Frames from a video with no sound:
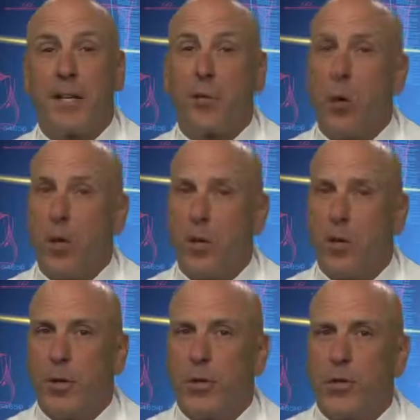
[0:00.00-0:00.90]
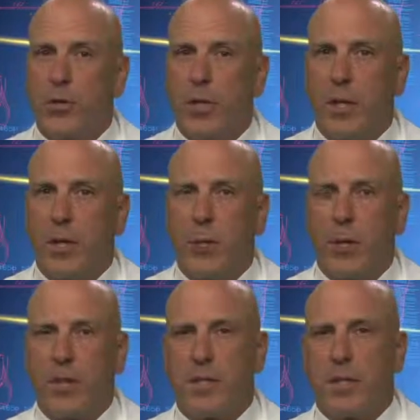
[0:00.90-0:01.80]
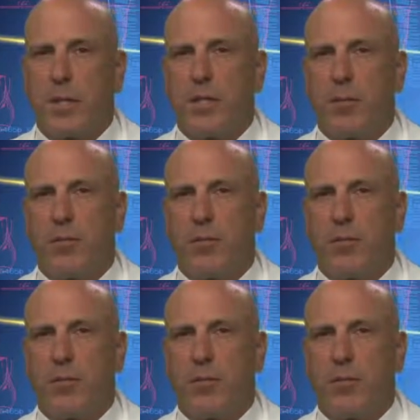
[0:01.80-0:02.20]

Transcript: like to welcome you to this clinical presentation